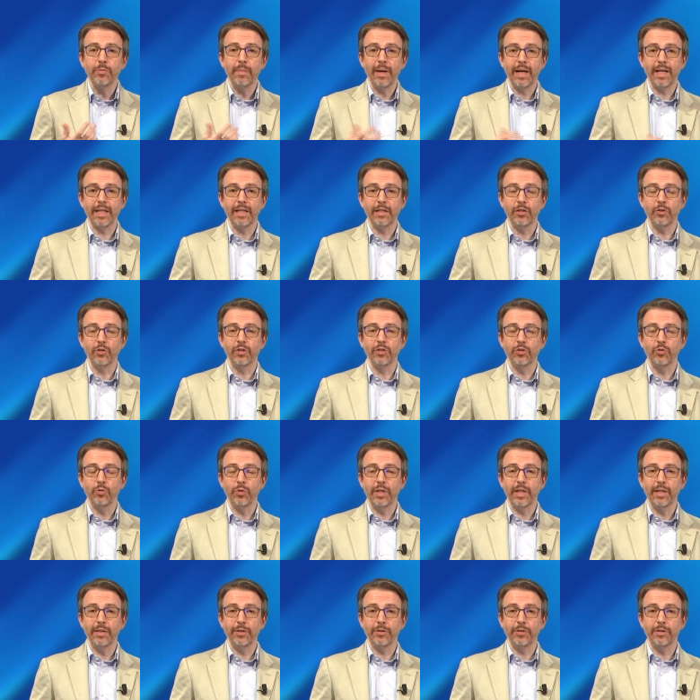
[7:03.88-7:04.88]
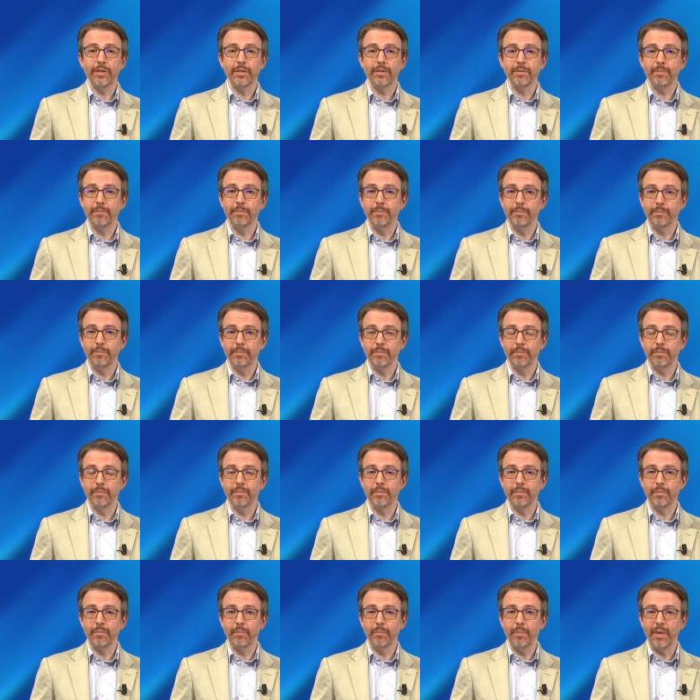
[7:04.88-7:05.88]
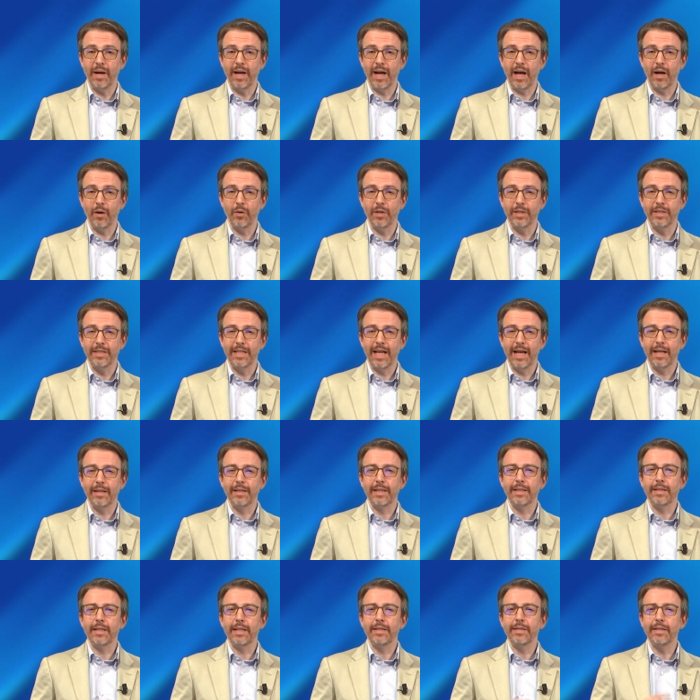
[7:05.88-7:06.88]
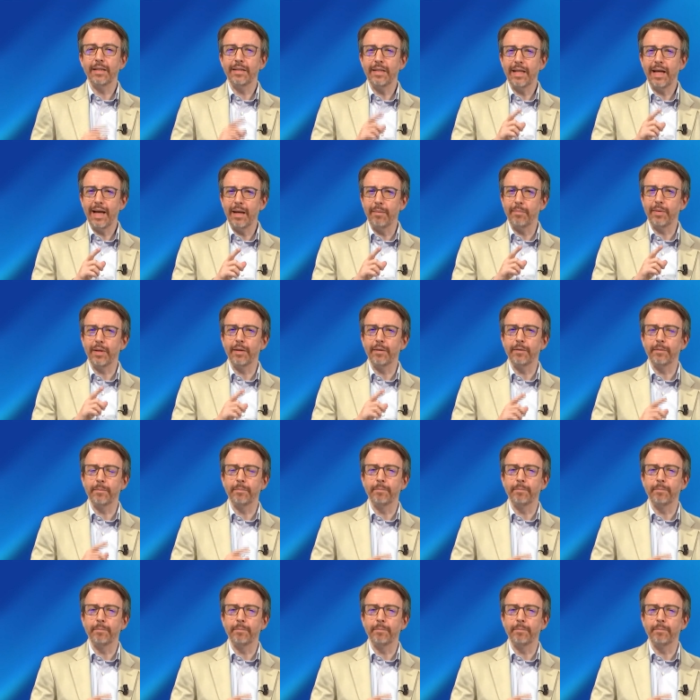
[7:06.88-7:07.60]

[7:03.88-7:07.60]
by interest rates. But how exactly does this happen?